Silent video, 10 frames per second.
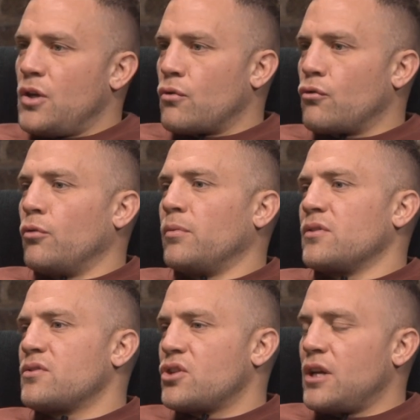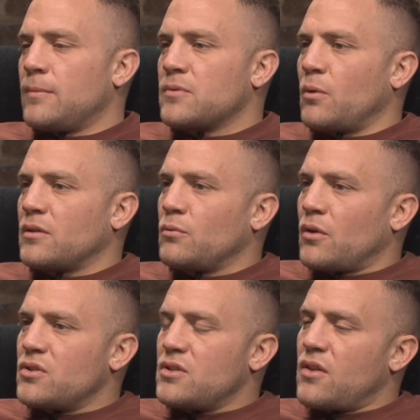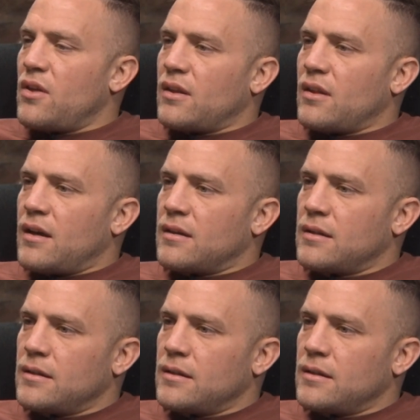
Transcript: grubbers, chips. What did you think of that?